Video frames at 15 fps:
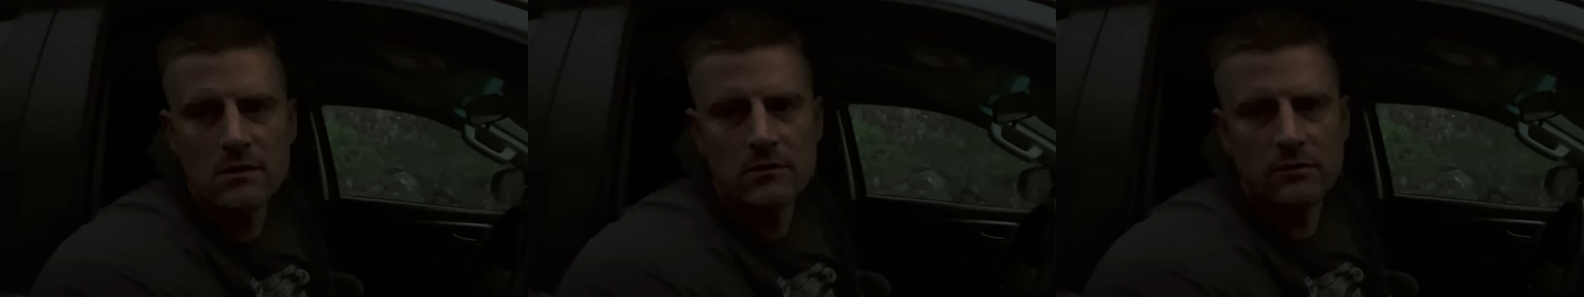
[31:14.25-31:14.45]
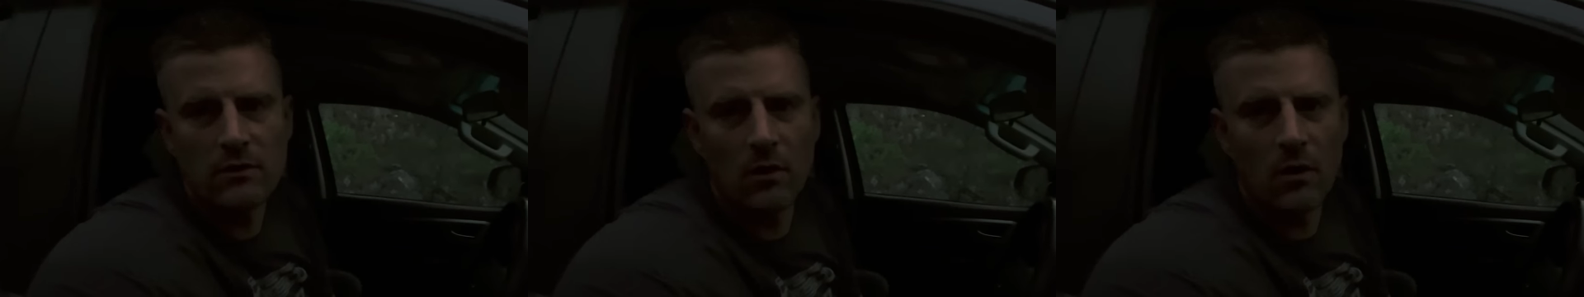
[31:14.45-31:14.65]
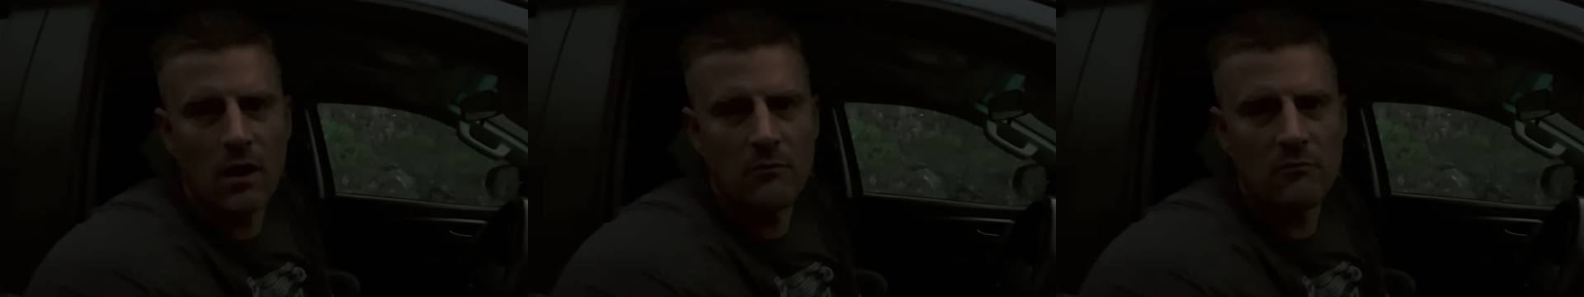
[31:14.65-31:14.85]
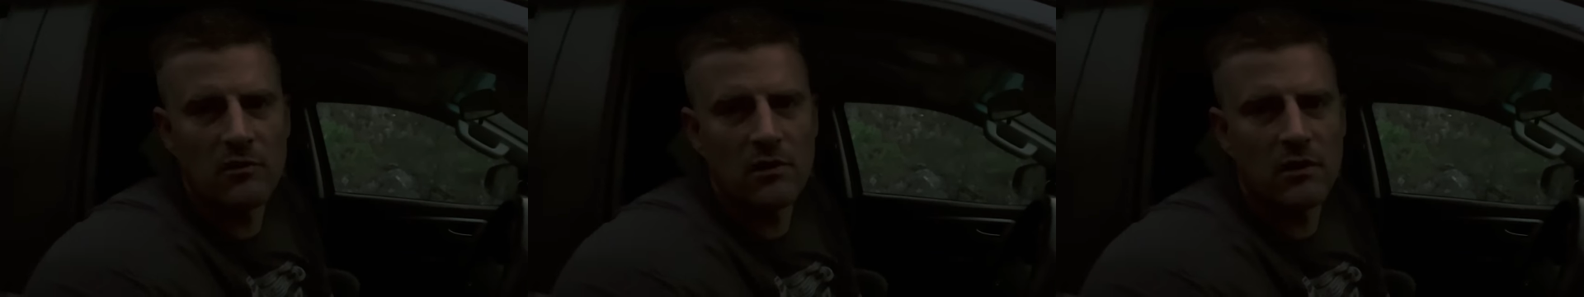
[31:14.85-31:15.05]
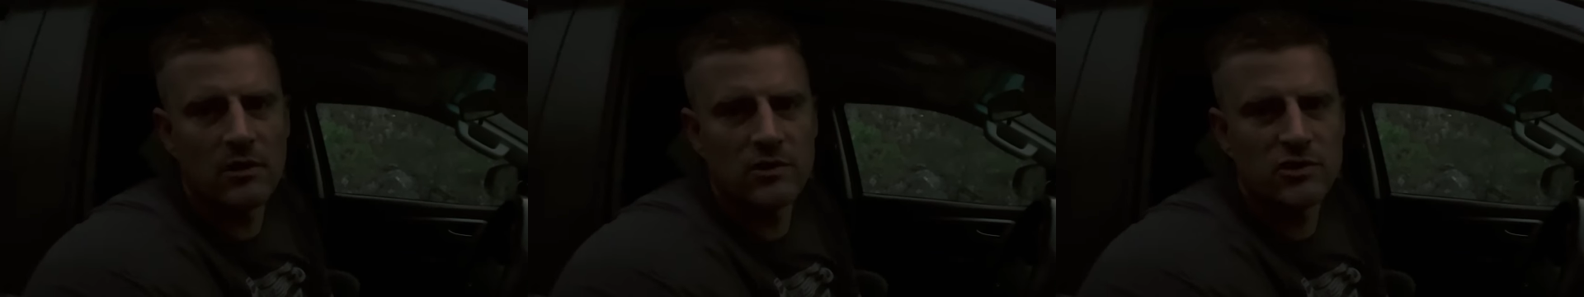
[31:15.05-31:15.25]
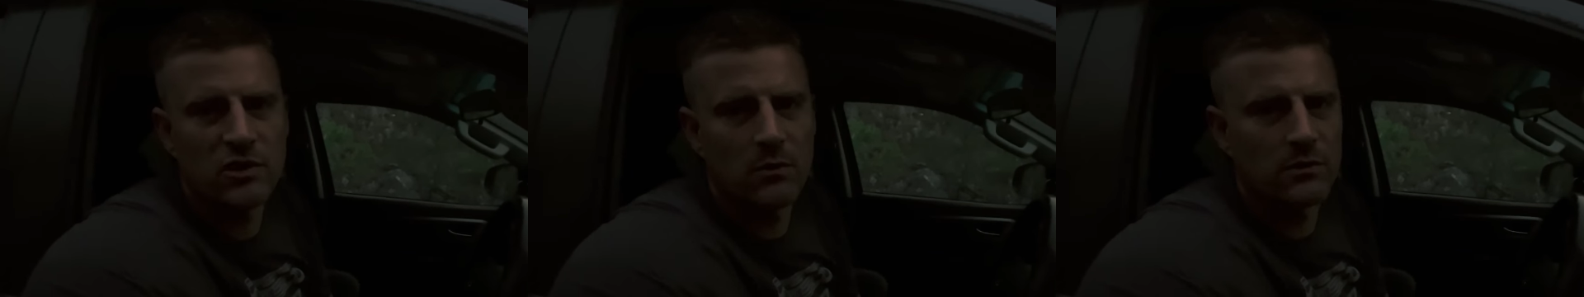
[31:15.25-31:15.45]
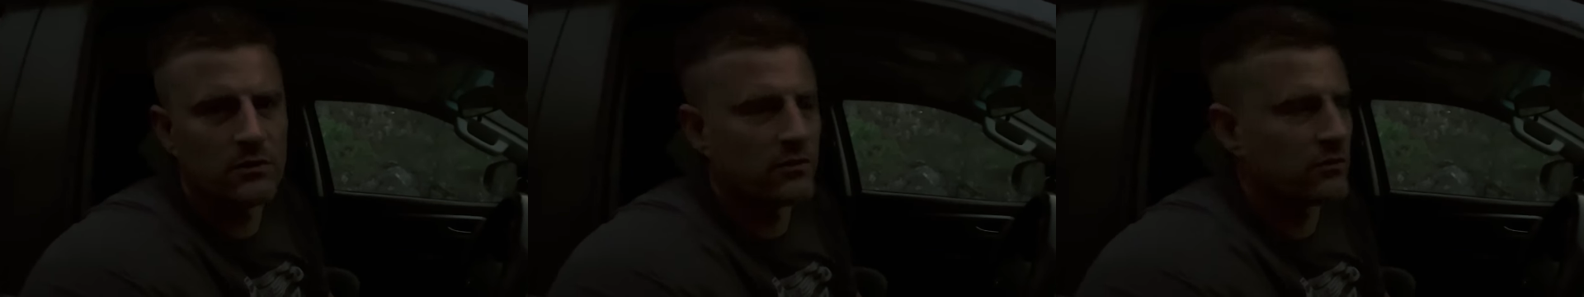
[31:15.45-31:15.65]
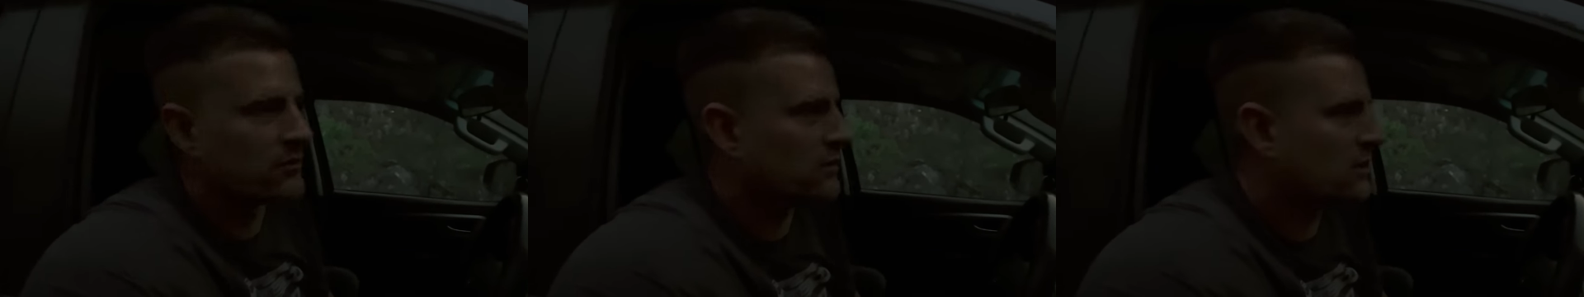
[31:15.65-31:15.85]
So I'm really not sure what
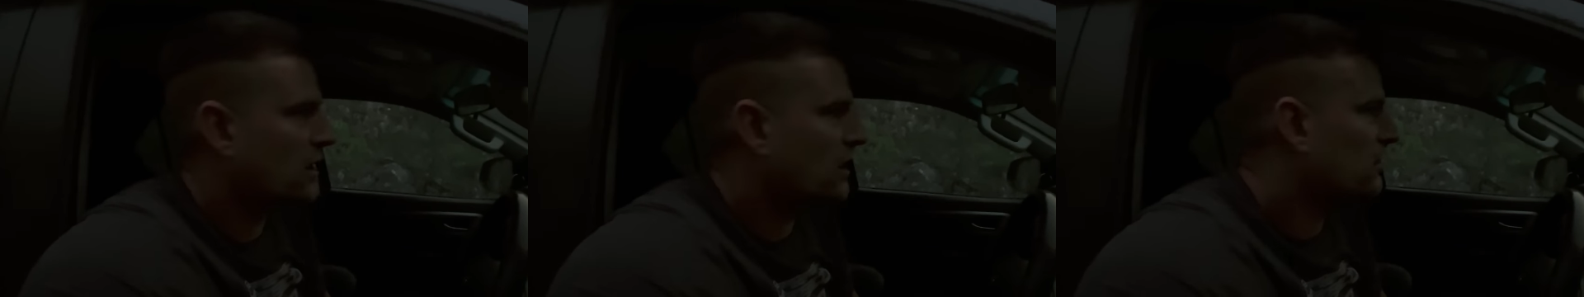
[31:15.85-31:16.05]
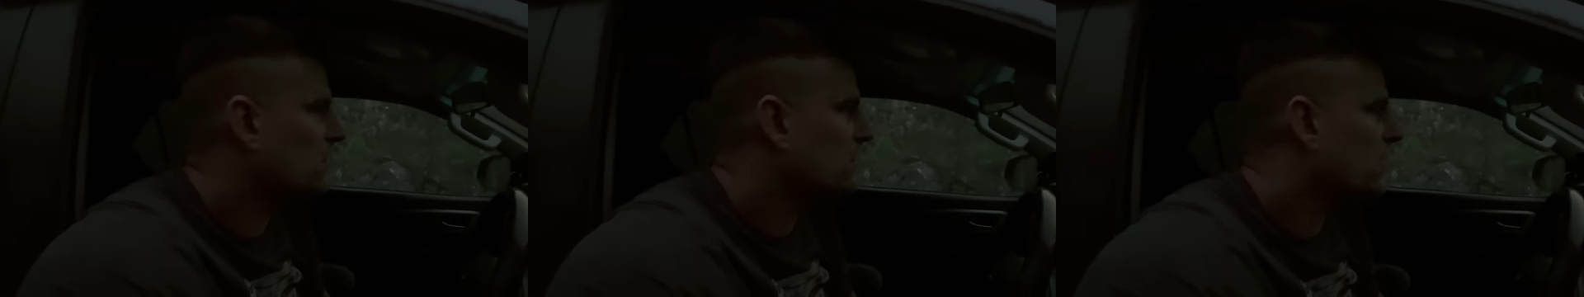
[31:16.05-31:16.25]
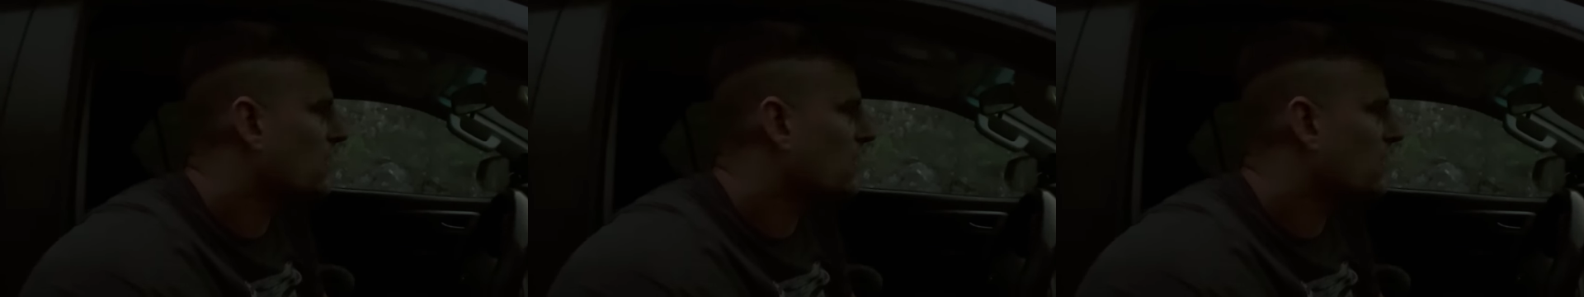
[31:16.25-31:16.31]
to do now.